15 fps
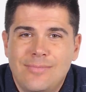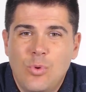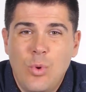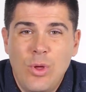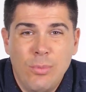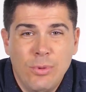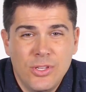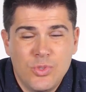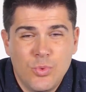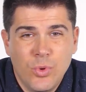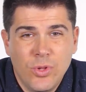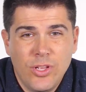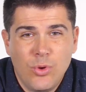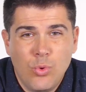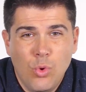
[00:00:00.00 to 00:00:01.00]
Webull is
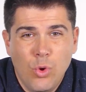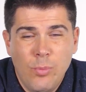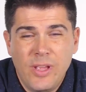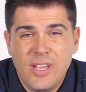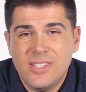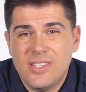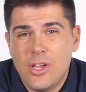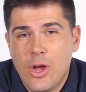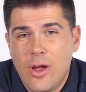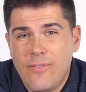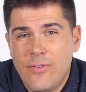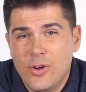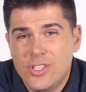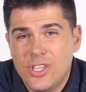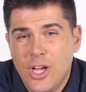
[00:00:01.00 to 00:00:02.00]
really cool because they
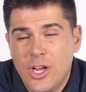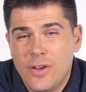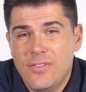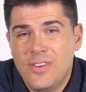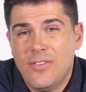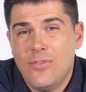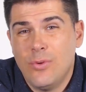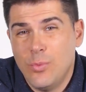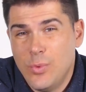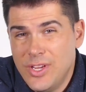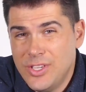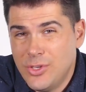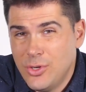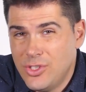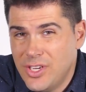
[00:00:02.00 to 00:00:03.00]
offer a ton of different
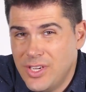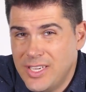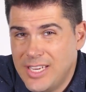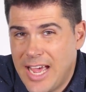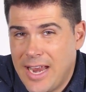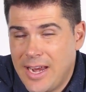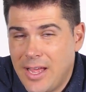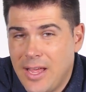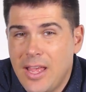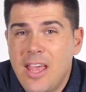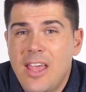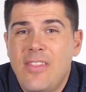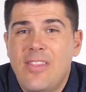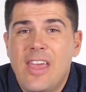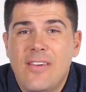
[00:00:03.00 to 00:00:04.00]
research and data.
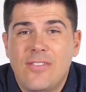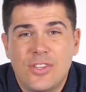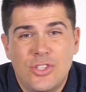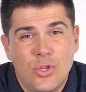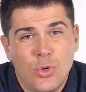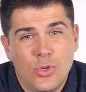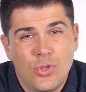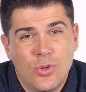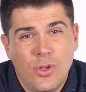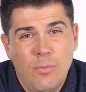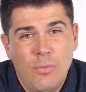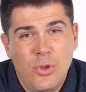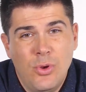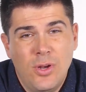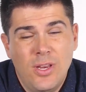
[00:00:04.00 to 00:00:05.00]
They have a social
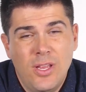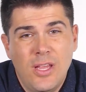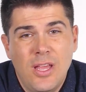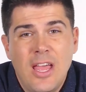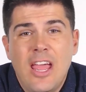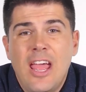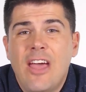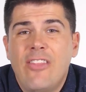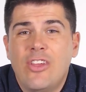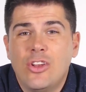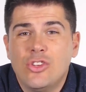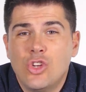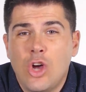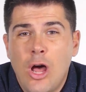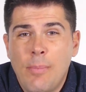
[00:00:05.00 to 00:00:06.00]
community, and then on
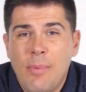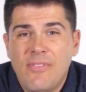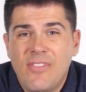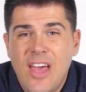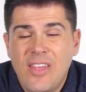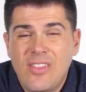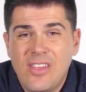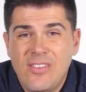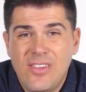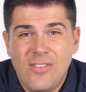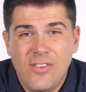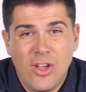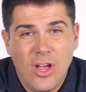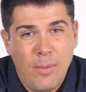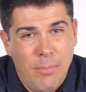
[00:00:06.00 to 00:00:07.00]
top of that, they've
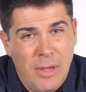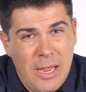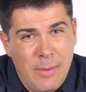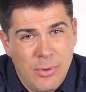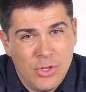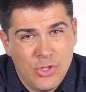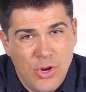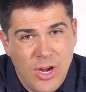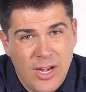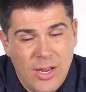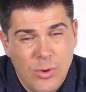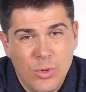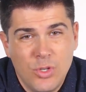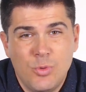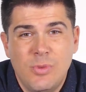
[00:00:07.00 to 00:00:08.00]
even got paper
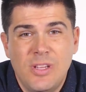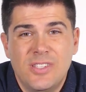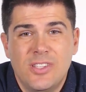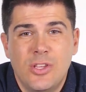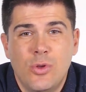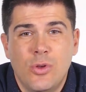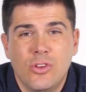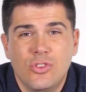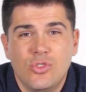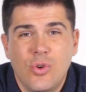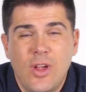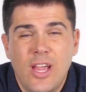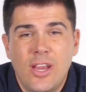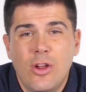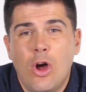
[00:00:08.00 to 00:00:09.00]
trading, which means that you can
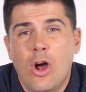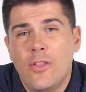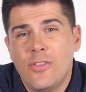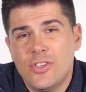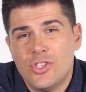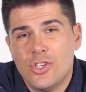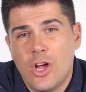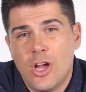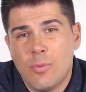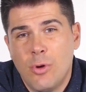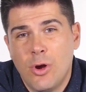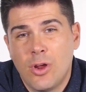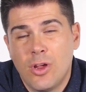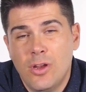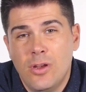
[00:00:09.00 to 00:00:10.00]
trade on the stock
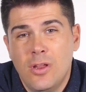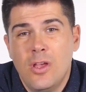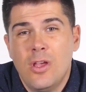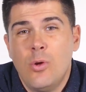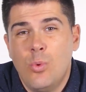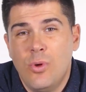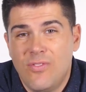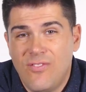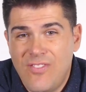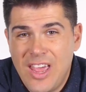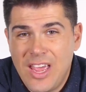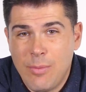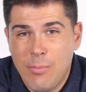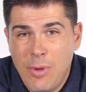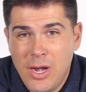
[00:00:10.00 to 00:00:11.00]
market with
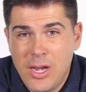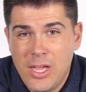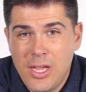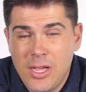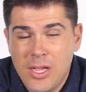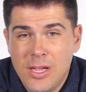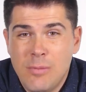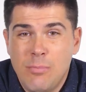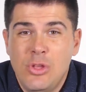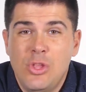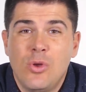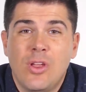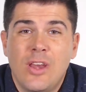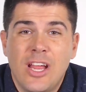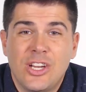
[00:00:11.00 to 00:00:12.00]
fake money, but
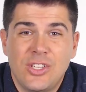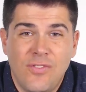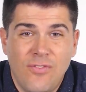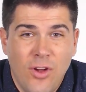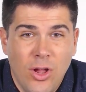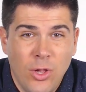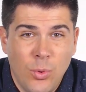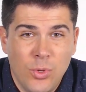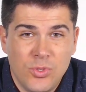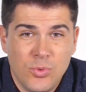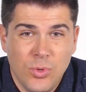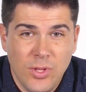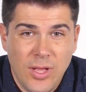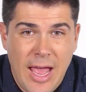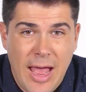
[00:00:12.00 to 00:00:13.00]
you can actually follow what's
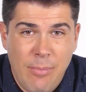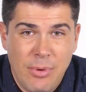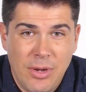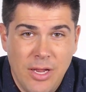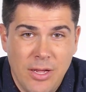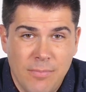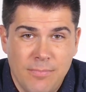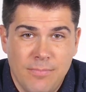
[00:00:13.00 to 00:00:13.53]
really happening.